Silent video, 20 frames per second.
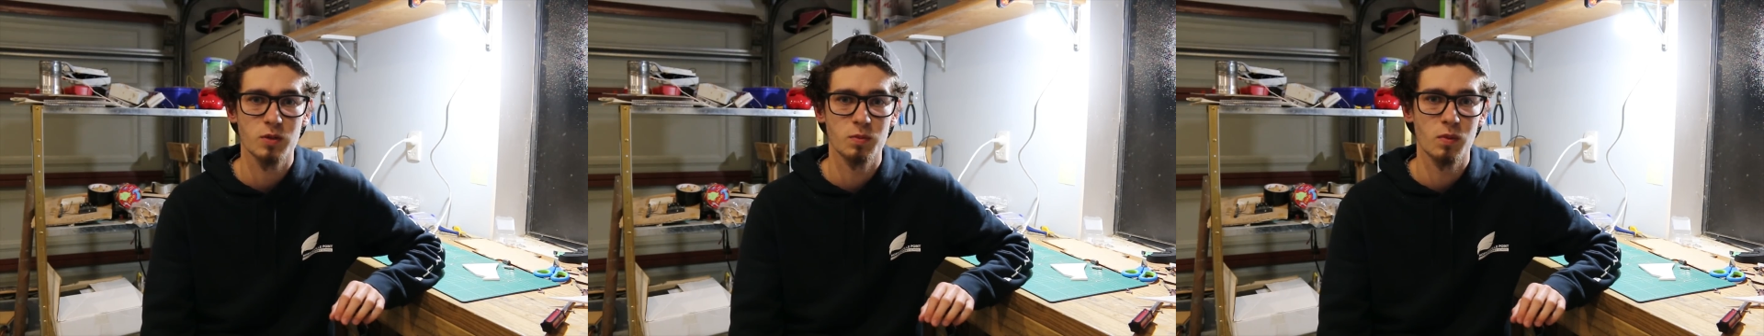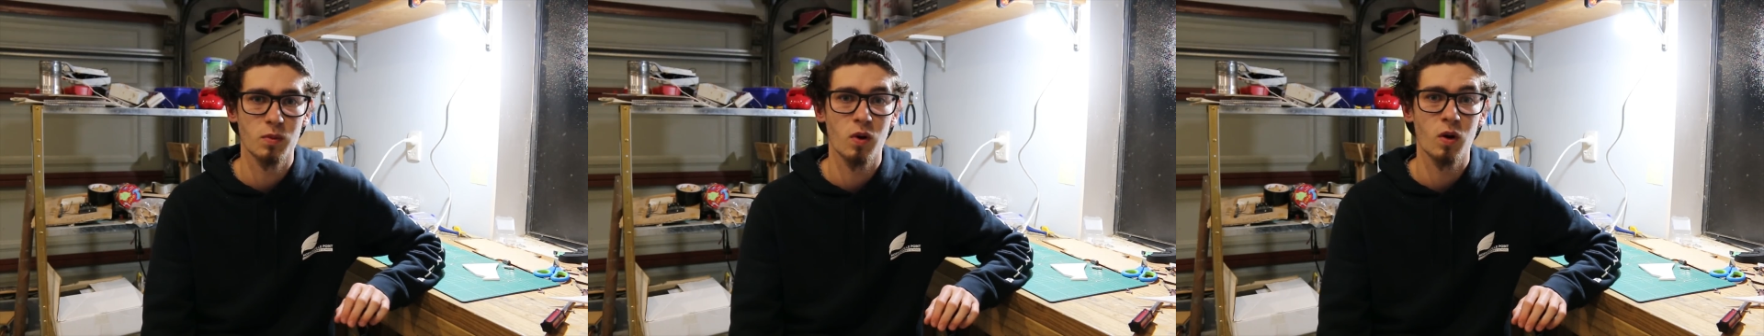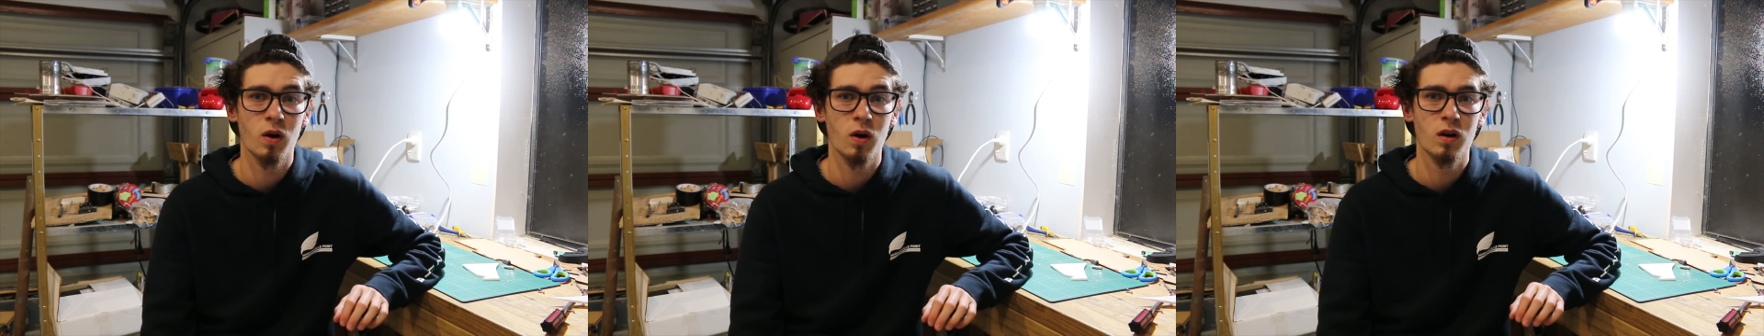
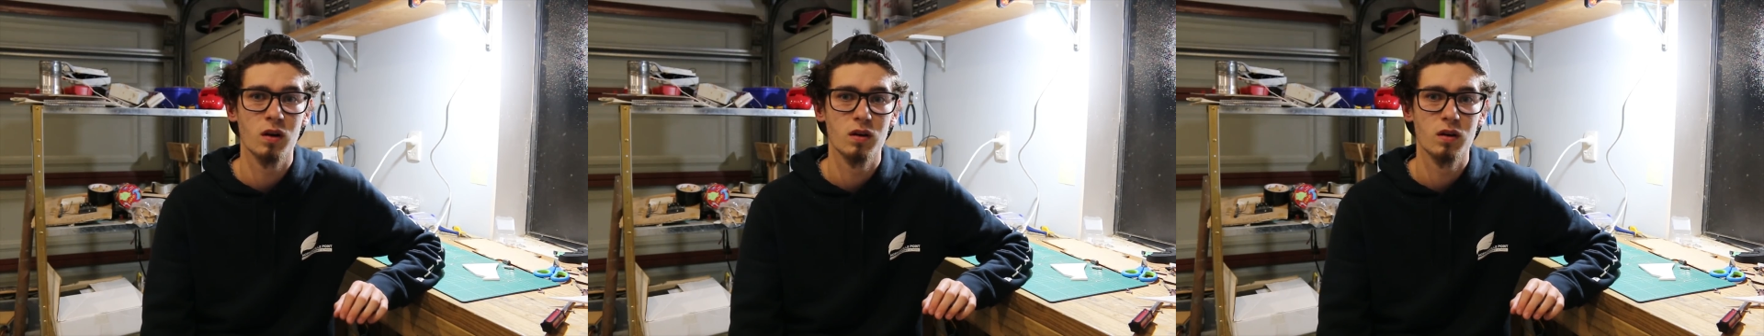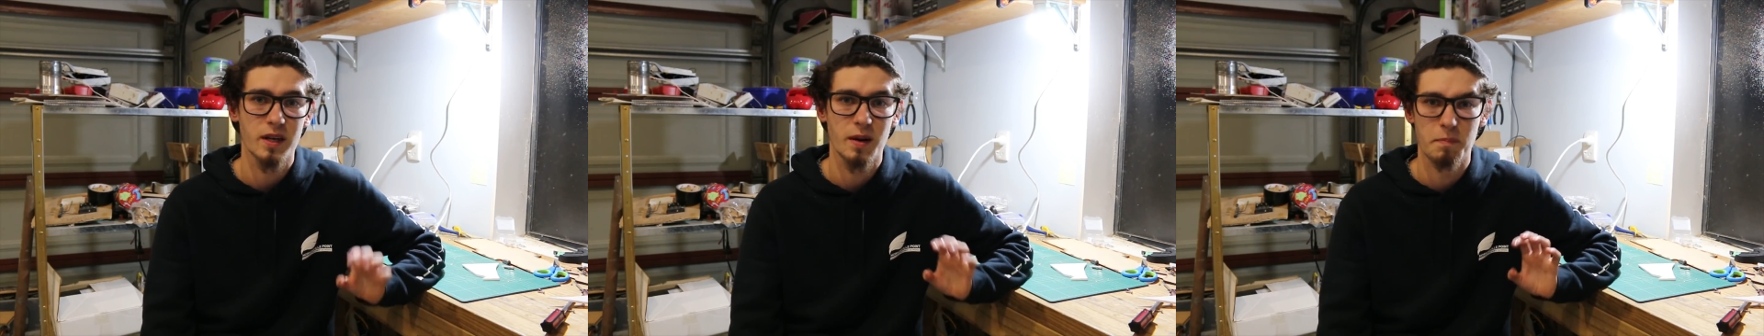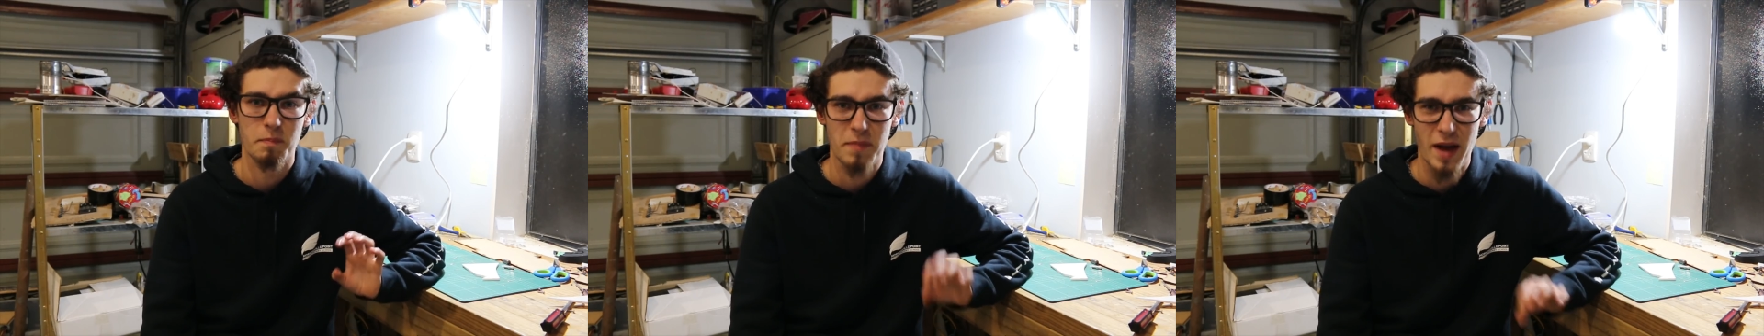more
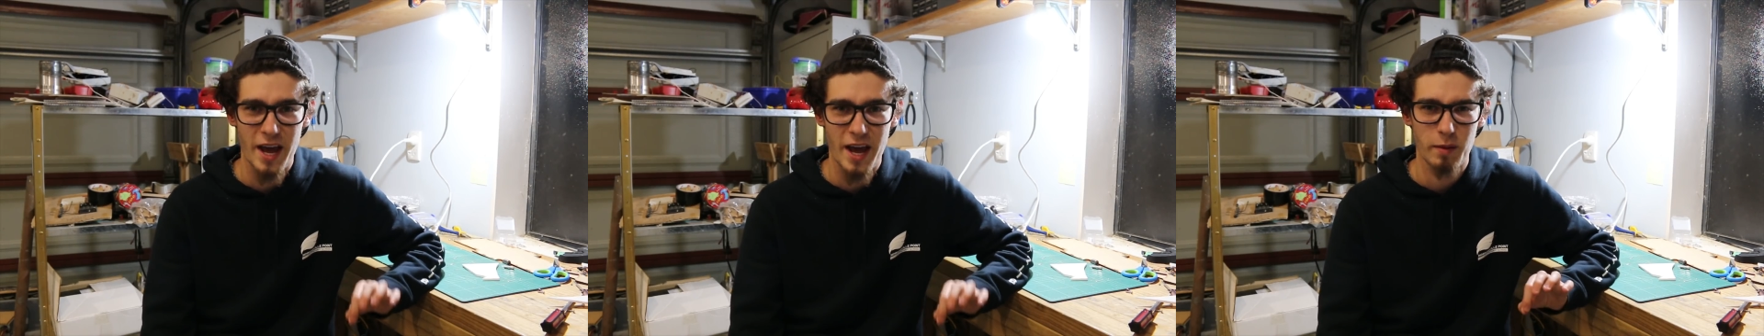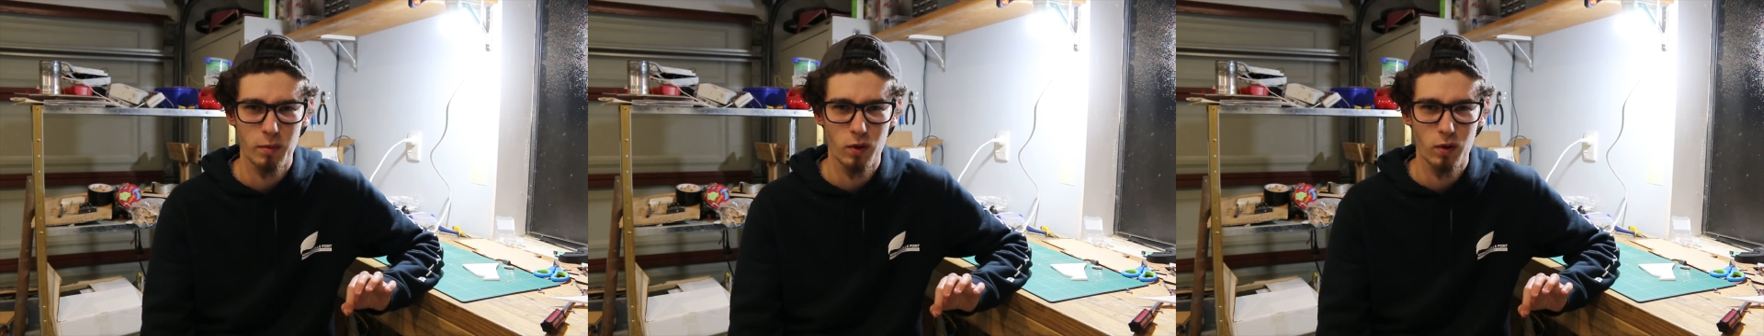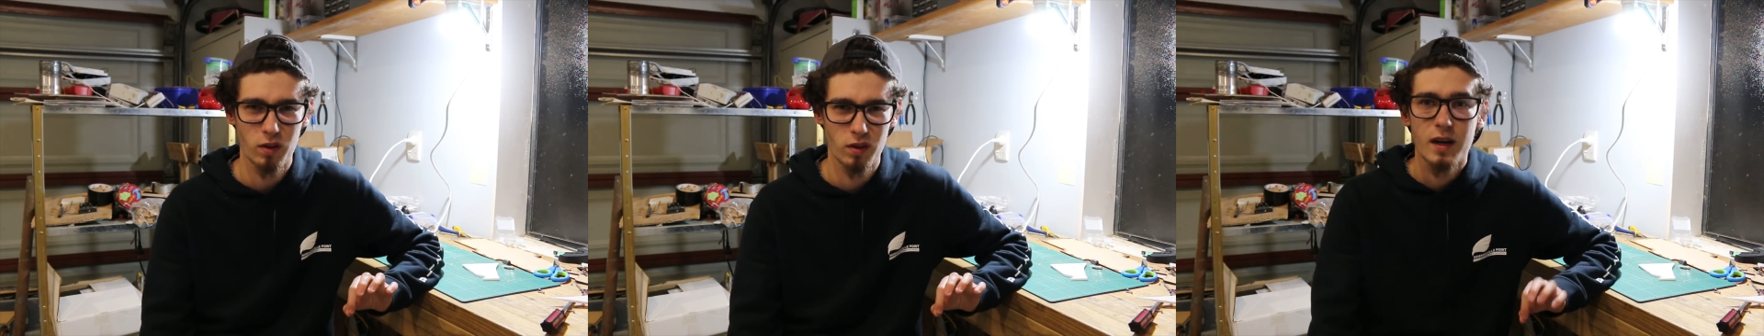
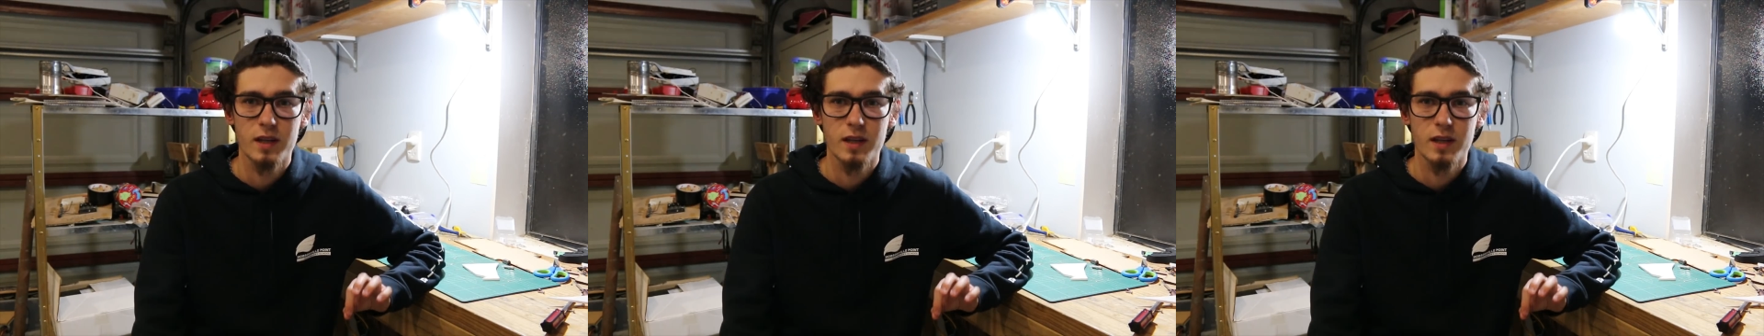compatible.